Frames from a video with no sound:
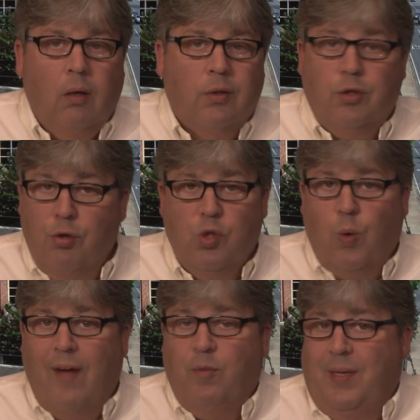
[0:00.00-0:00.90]
The students
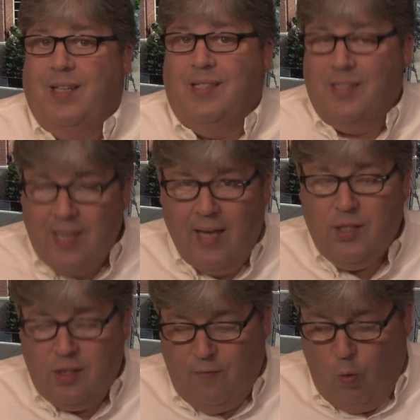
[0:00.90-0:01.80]
will have to be
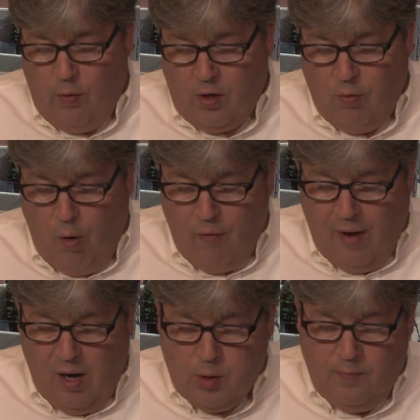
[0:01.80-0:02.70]
assessed for the
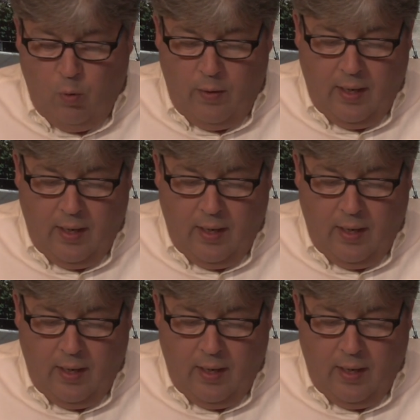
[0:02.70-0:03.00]
coronavirus before they